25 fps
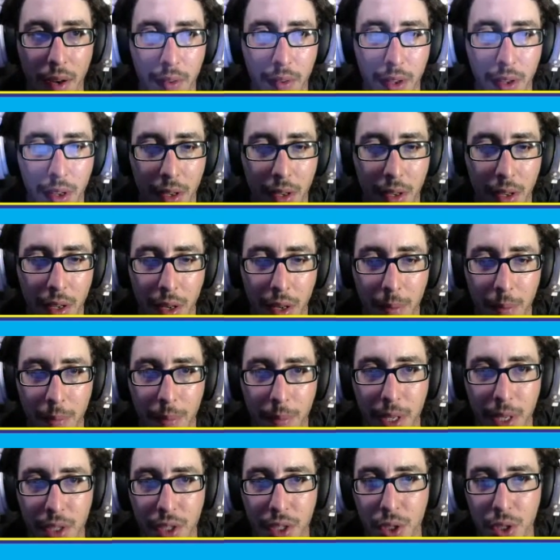
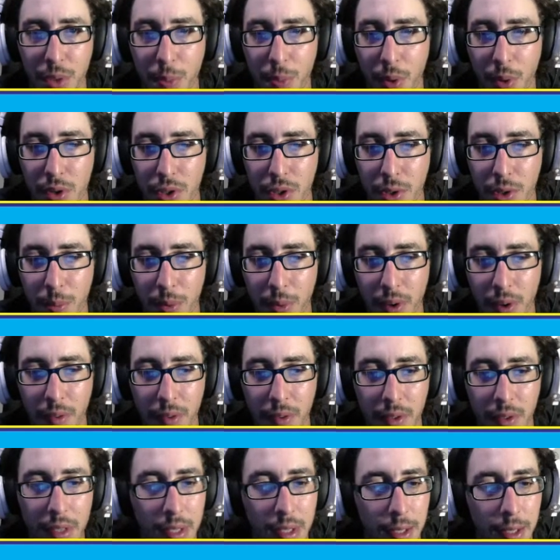That's just personal
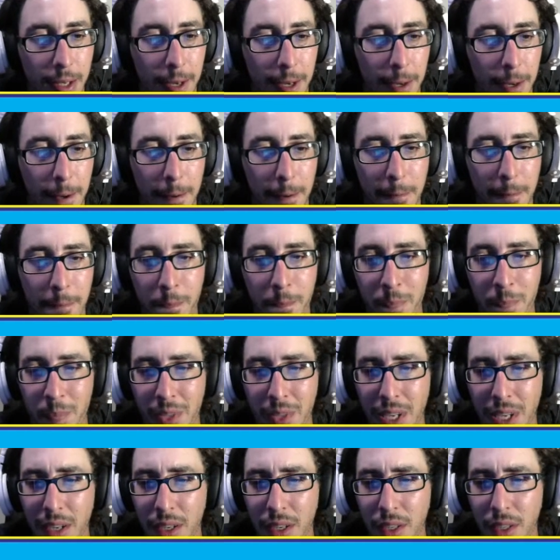preference.
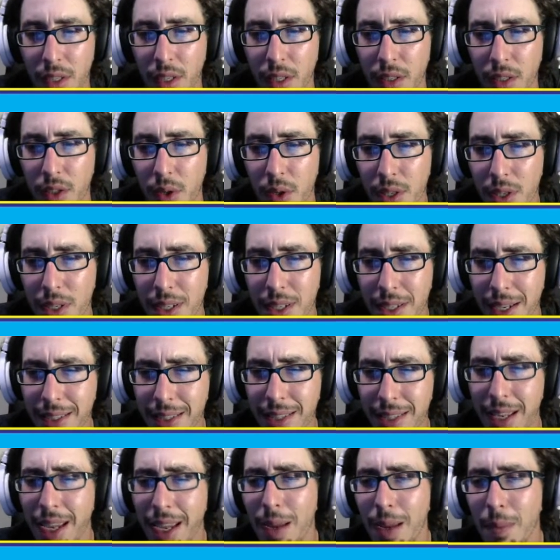So this next
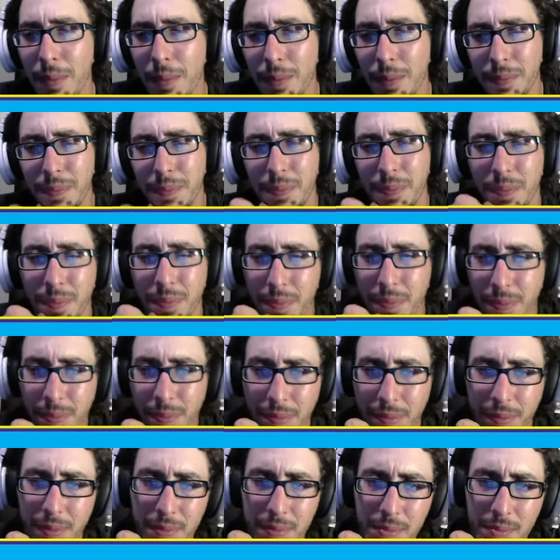game
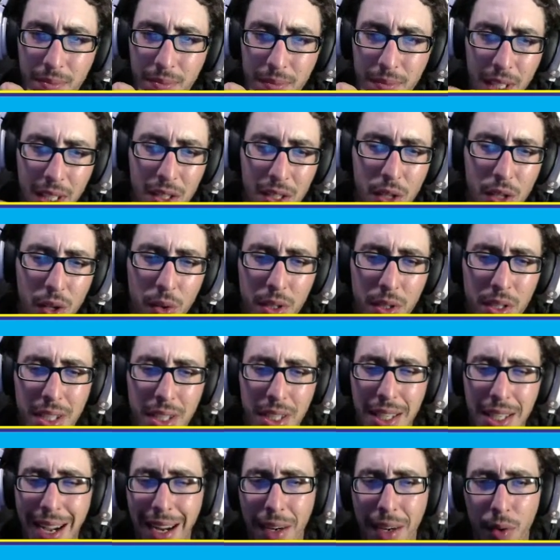is called
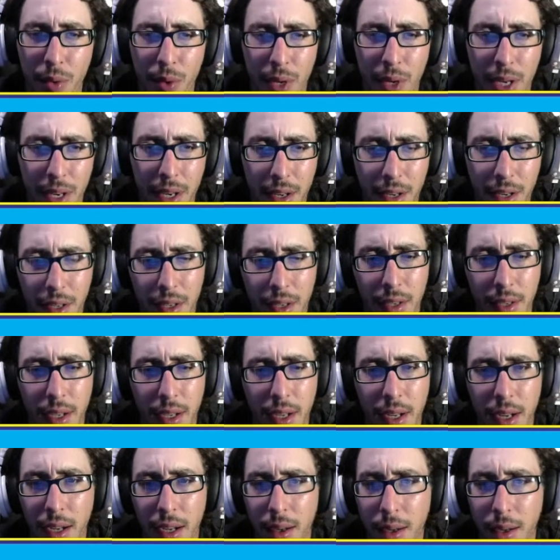Sky Arena.
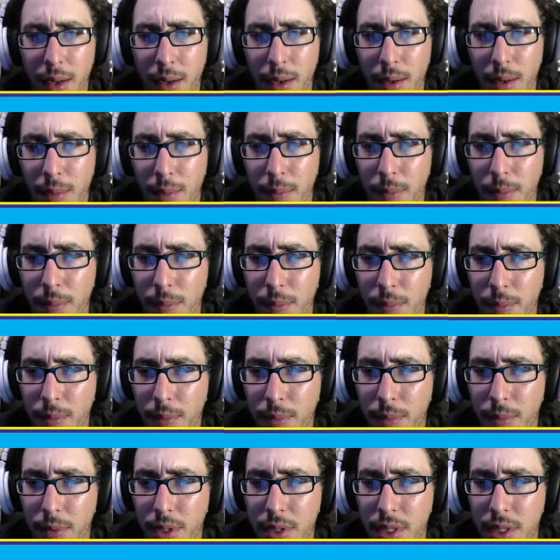
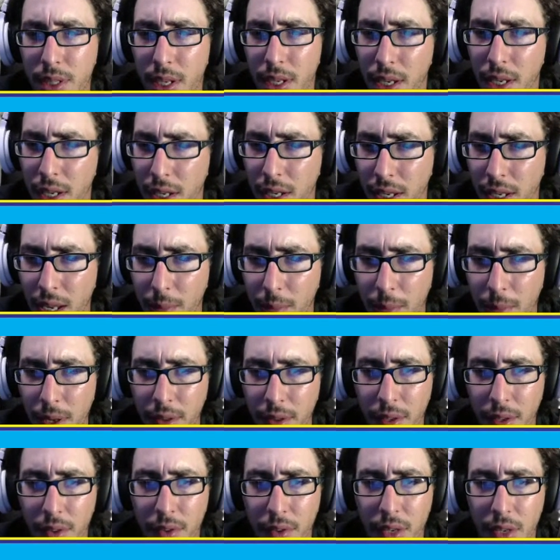Let's see, came out the
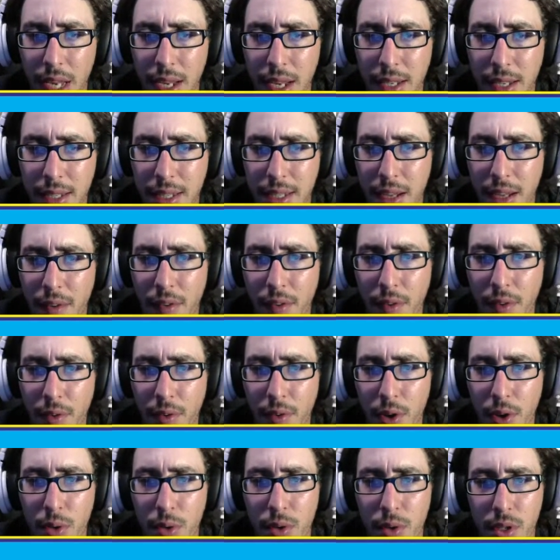other day, 7
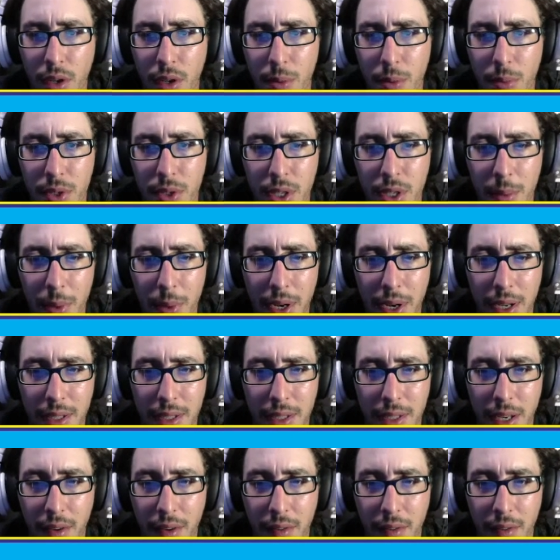reviews, 100% positive,